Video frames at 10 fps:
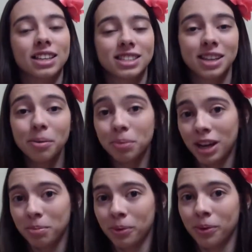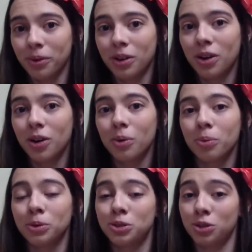Some people
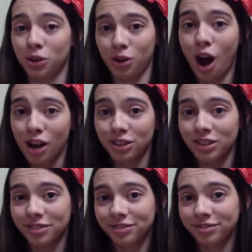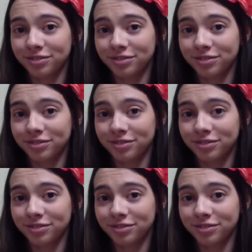will do the cross.